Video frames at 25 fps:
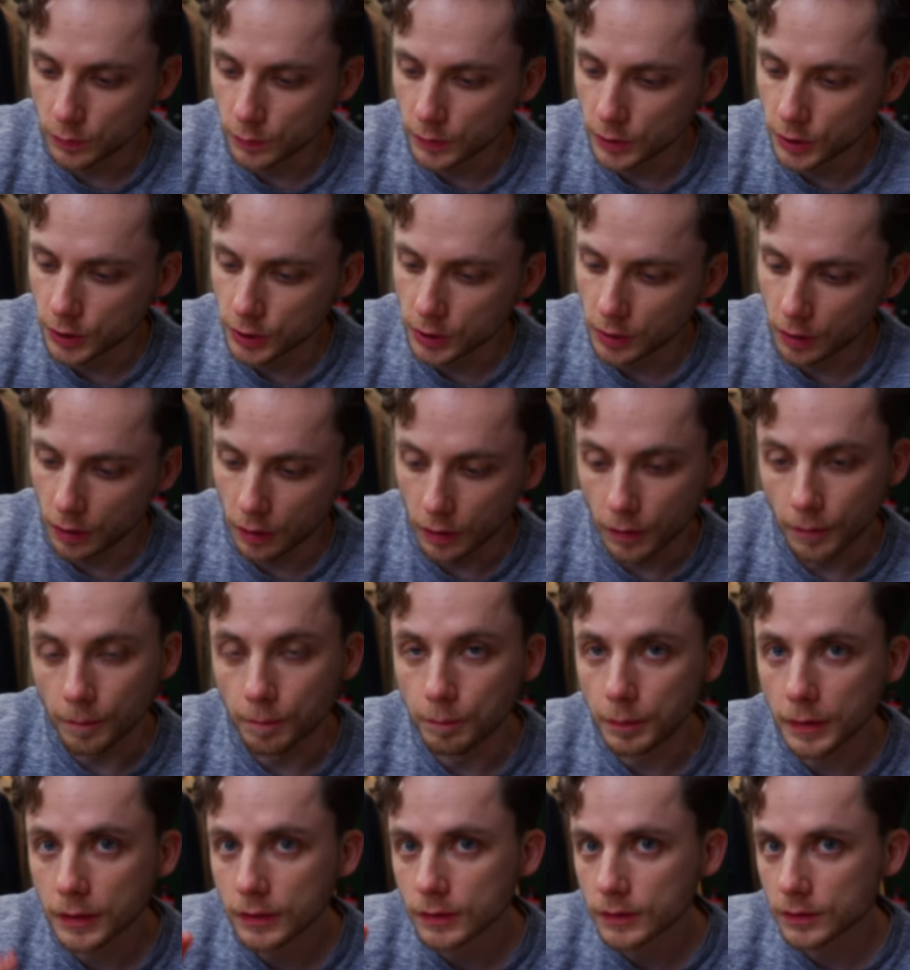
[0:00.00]
which are
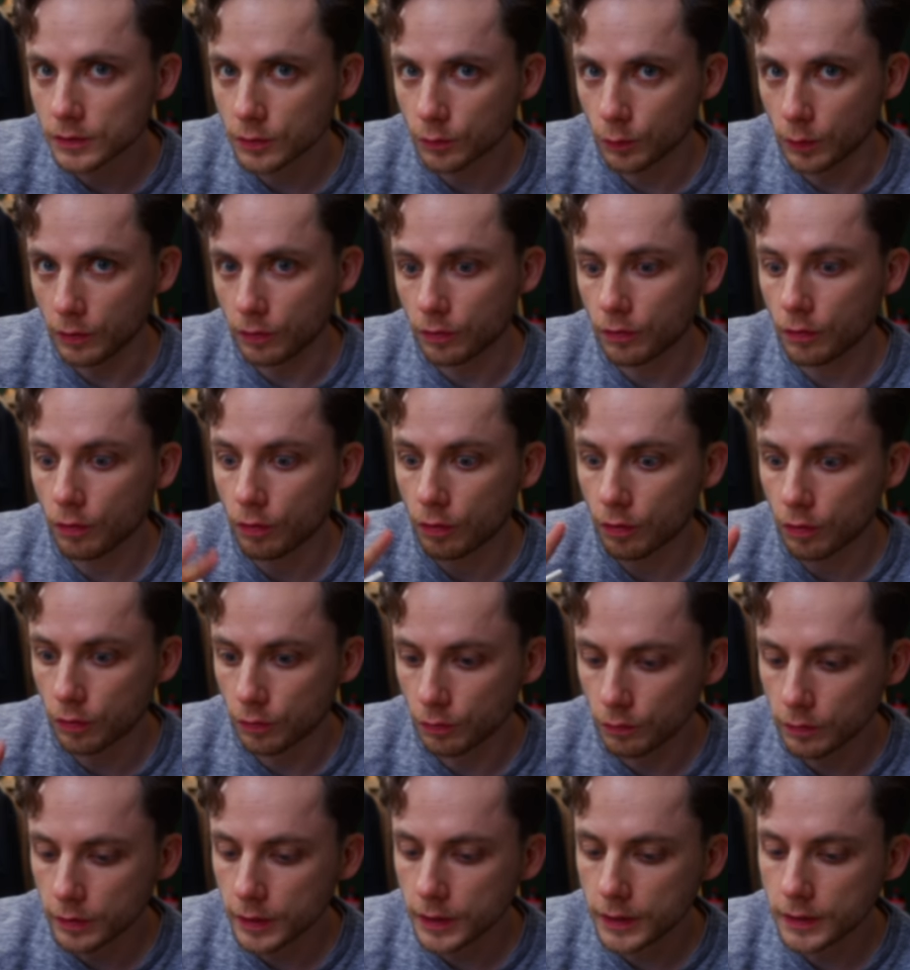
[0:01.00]
built with
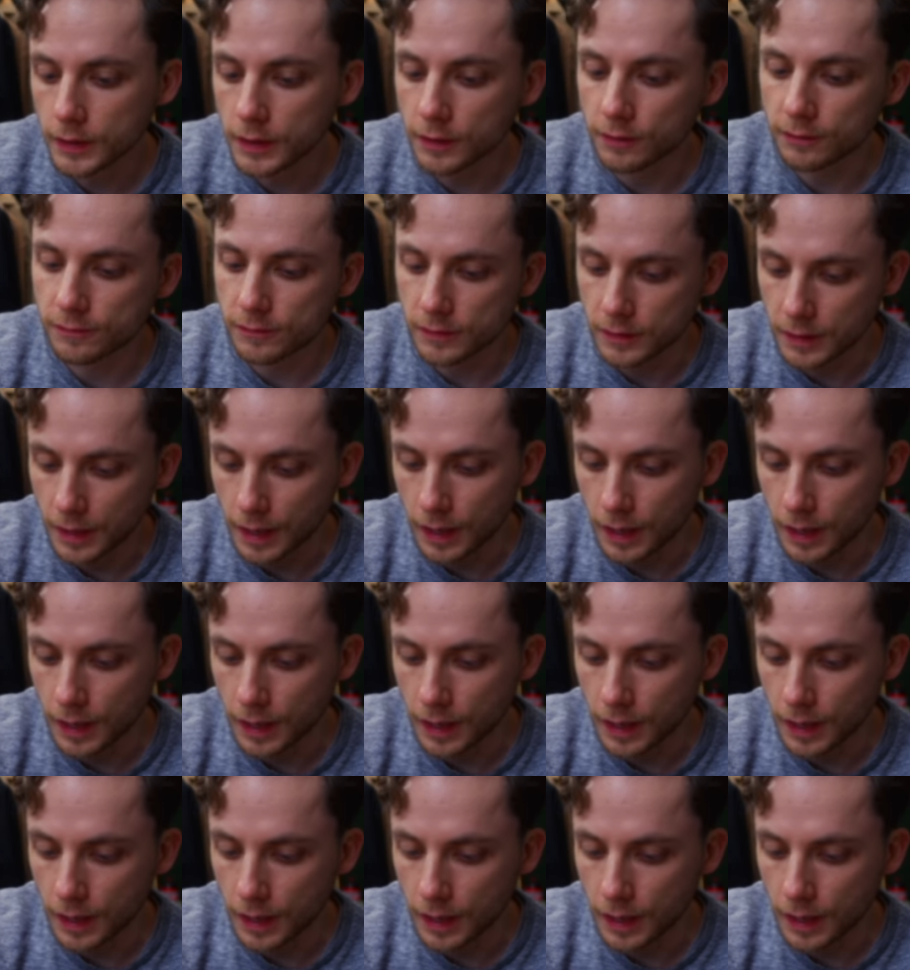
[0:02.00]
3 different